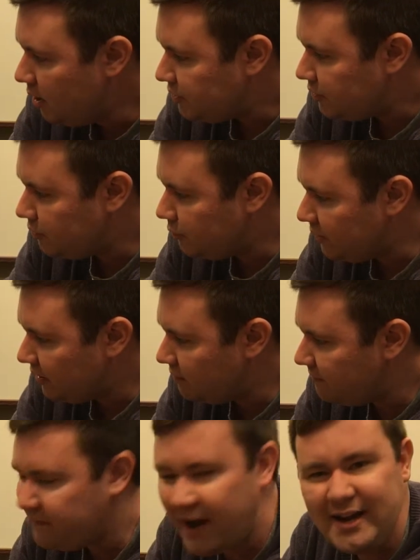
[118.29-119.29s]
so that we can
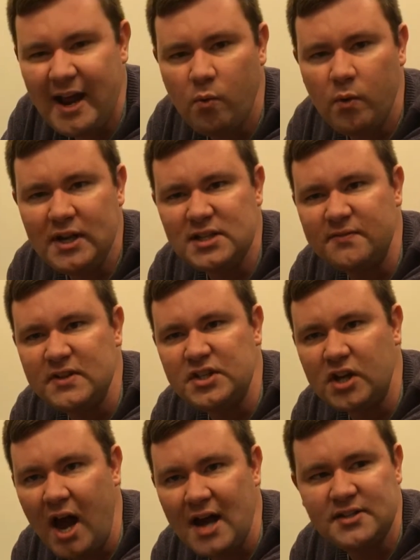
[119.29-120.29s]
find out what its
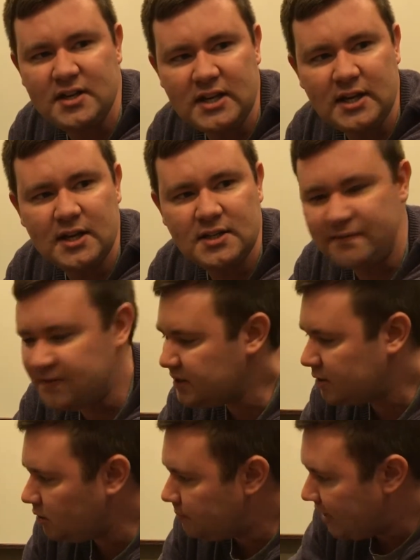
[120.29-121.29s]
viscosity and its
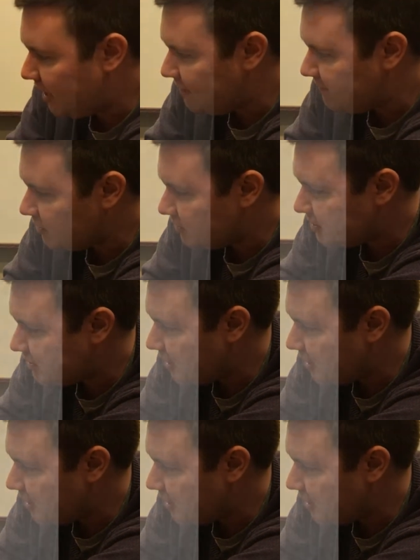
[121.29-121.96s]
physical behavior is